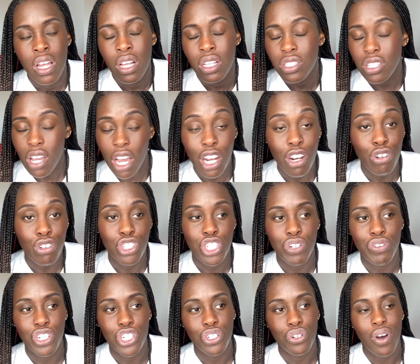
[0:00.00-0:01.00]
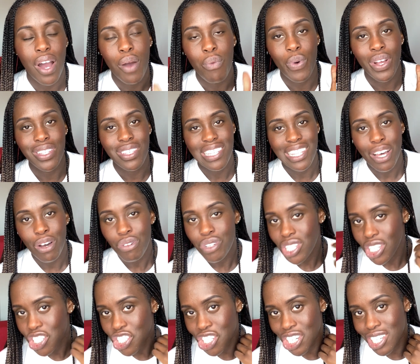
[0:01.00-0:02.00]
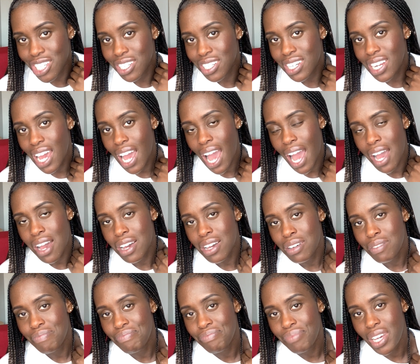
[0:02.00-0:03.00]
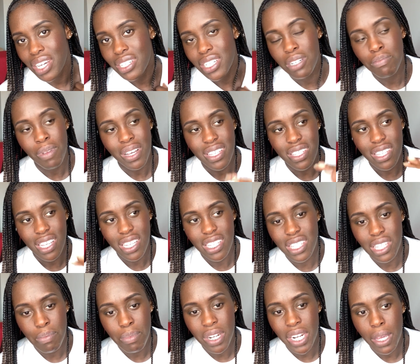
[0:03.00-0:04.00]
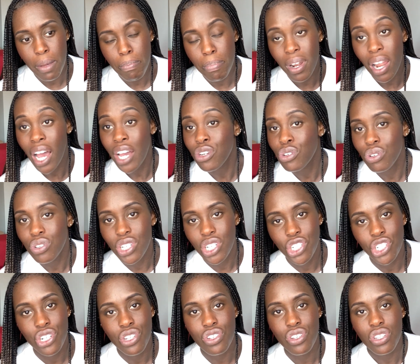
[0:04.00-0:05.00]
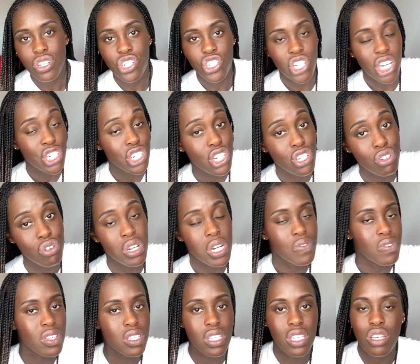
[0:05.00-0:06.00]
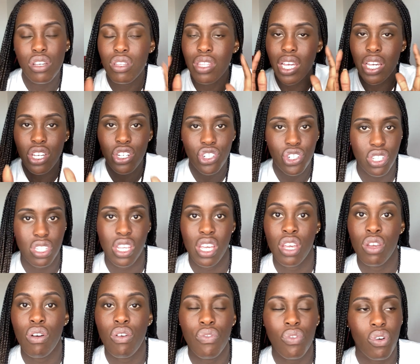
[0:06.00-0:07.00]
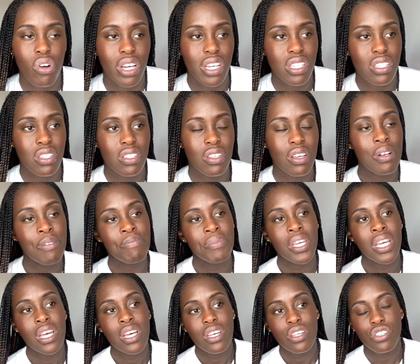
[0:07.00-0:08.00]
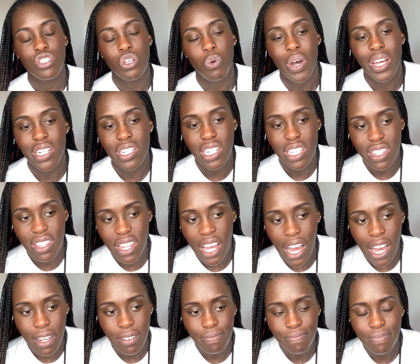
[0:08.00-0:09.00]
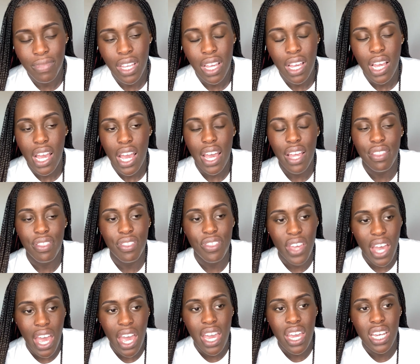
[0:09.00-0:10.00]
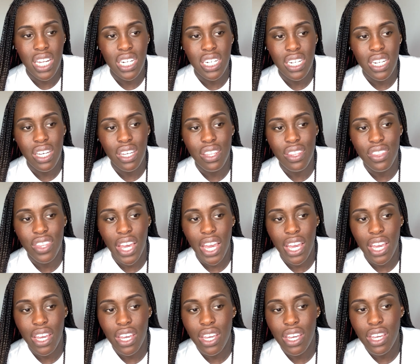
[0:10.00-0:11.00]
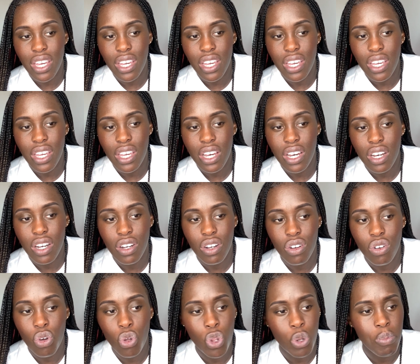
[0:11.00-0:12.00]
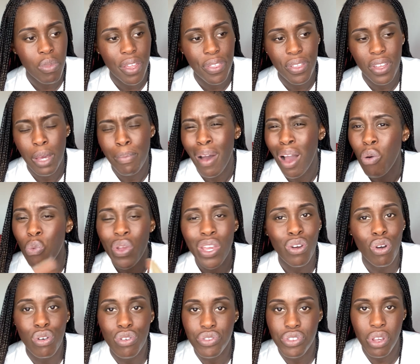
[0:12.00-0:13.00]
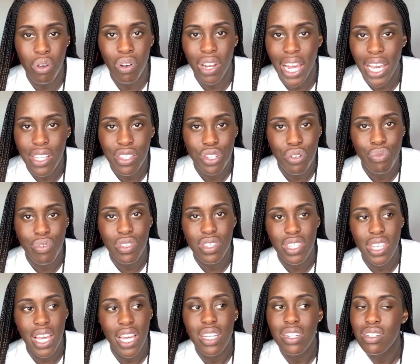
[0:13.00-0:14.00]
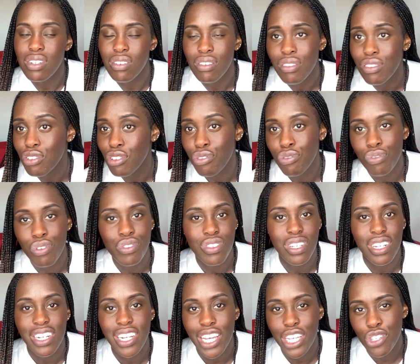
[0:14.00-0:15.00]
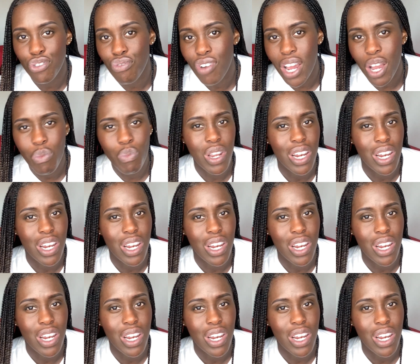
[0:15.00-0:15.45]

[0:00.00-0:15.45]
To cut a long story short, I went to that audition. I did my 60-minute blind audition, so the judges couldn't even see you, they could just hear your voice. So I did that. And then they called me, I think about a week or so later, and said, "You're through to the next round.